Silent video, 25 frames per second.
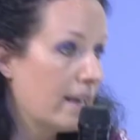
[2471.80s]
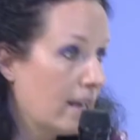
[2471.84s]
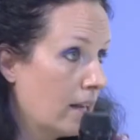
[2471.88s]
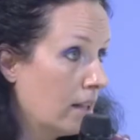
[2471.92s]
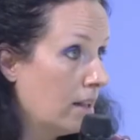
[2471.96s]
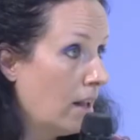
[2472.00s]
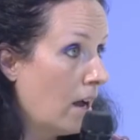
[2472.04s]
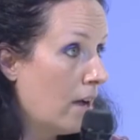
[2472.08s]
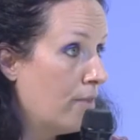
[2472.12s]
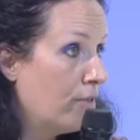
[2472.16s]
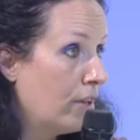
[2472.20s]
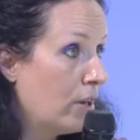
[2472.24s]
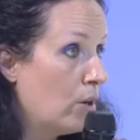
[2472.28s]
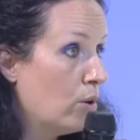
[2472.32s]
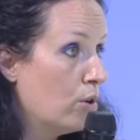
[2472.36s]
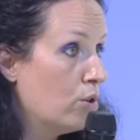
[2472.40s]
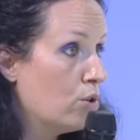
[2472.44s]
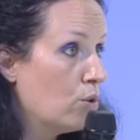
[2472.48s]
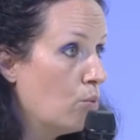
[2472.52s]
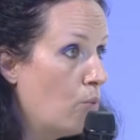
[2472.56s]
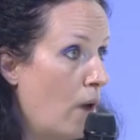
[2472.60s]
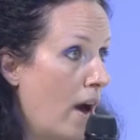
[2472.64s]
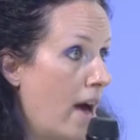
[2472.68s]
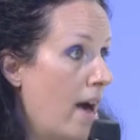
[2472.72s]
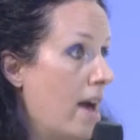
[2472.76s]
livelihoods
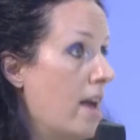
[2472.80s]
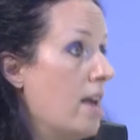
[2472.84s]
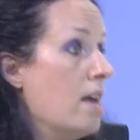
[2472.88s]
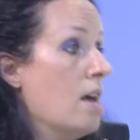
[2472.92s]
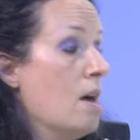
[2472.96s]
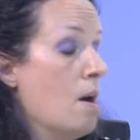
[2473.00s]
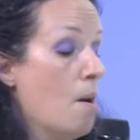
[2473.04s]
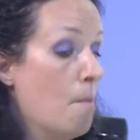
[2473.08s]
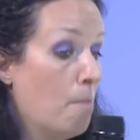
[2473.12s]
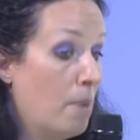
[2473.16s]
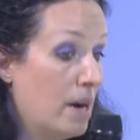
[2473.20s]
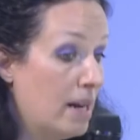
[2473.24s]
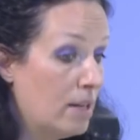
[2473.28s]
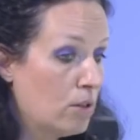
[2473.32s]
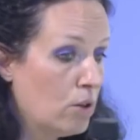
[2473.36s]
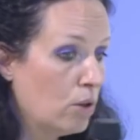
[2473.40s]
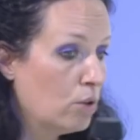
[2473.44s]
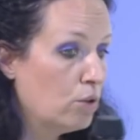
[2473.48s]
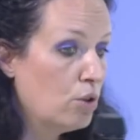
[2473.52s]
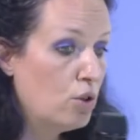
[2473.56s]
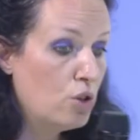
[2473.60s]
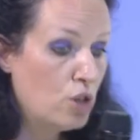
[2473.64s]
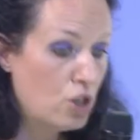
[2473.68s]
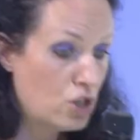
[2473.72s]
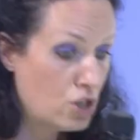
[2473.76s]
away, but it's
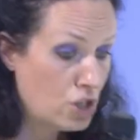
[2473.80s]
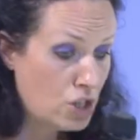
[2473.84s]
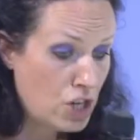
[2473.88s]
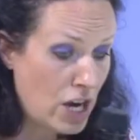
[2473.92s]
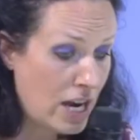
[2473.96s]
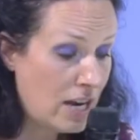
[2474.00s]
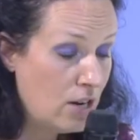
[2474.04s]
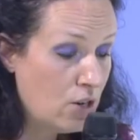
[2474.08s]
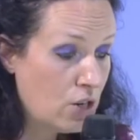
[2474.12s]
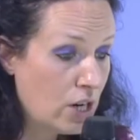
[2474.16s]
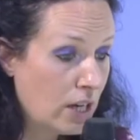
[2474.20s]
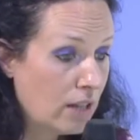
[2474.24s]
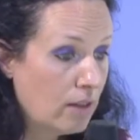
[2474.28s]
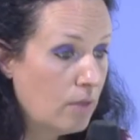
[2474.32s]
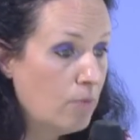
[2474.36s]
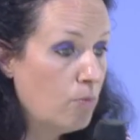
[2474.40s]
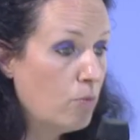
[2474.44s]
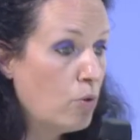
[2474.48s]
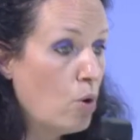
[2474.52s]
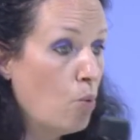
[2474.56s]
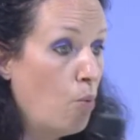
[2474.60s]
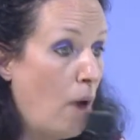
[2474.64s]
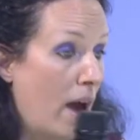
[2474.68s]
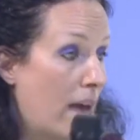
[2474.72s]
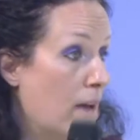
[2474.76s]
also just changing
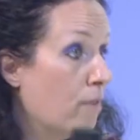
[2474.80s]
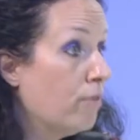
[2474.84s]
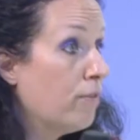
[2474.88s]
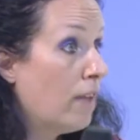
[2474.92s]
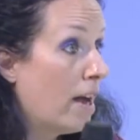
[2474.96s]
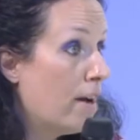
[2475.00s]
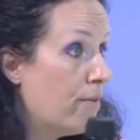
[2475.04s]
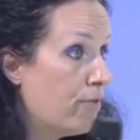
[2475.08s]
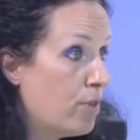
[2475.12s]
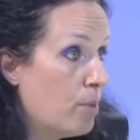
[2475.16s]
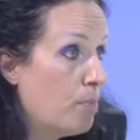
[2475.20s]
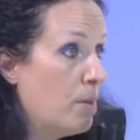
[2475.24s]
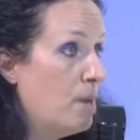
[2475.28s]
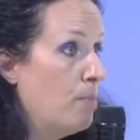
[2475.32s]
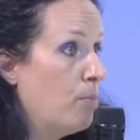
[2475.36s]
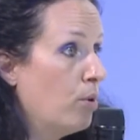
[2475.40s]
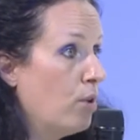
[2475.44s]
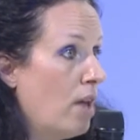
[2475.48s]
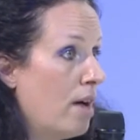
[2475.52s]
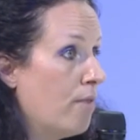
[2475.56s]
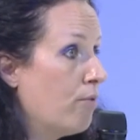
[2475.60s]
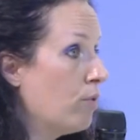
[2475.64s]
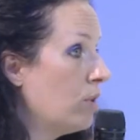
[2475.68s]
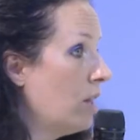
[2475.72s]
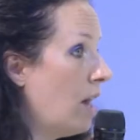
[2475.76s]
the way of life that people
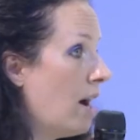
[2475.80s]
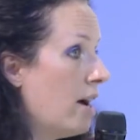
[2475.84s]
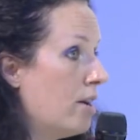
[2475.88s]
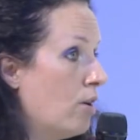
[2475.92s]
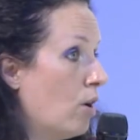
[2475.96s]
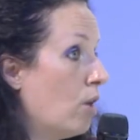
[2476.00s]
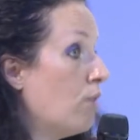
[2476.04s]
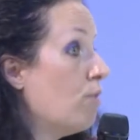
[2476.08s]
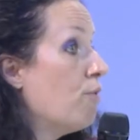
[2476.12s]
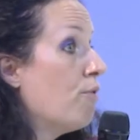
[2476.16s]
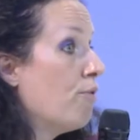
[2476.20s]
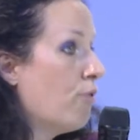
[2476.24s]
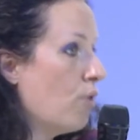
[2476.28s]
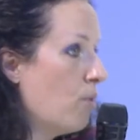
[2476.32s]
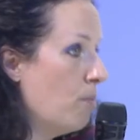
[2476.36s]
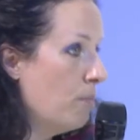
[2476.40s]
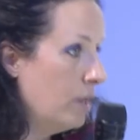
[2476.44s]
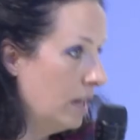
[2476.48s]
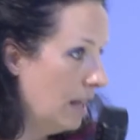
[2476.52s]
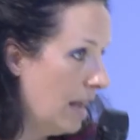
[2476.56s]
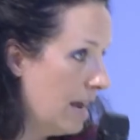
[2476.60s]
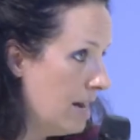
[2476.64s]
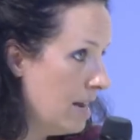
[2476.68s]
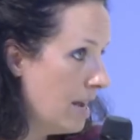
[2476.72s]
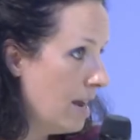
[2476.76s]
have relied on for
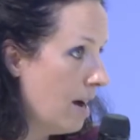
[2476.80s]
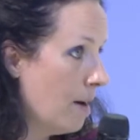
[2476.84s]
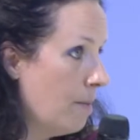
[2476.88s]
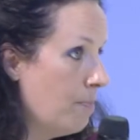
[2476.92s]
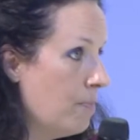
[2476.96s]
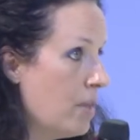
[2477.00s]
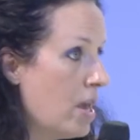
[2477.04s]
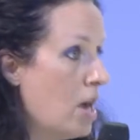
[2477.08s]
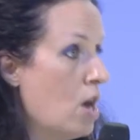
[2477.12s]
millennia.